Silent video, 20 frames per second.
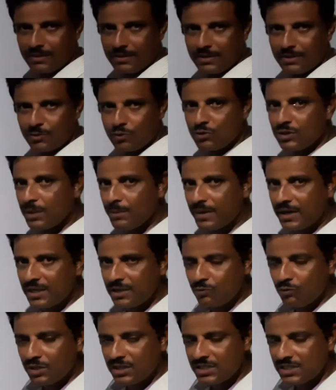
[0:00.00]
Rule number in
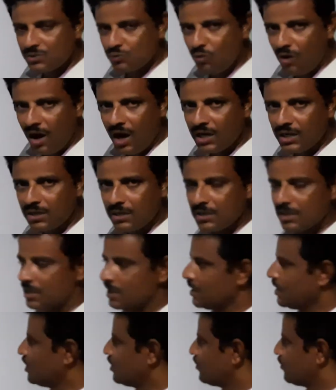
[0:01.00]
1 is what?
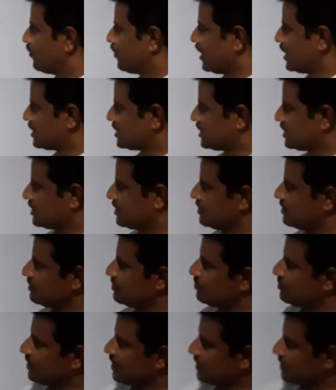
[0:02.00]
First
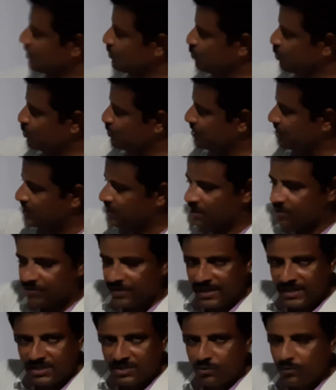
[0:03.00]
you take the coefficient of
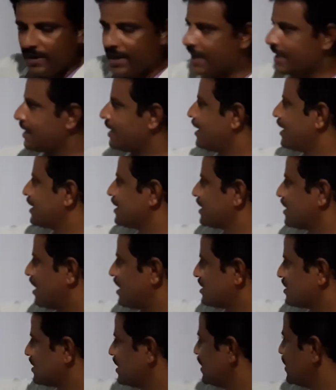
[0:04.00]
x square and
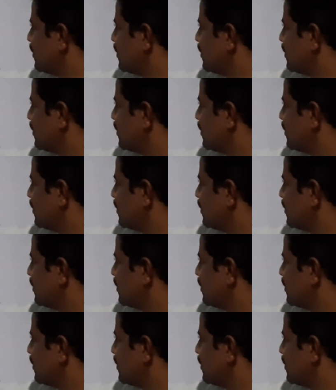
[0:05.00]
constant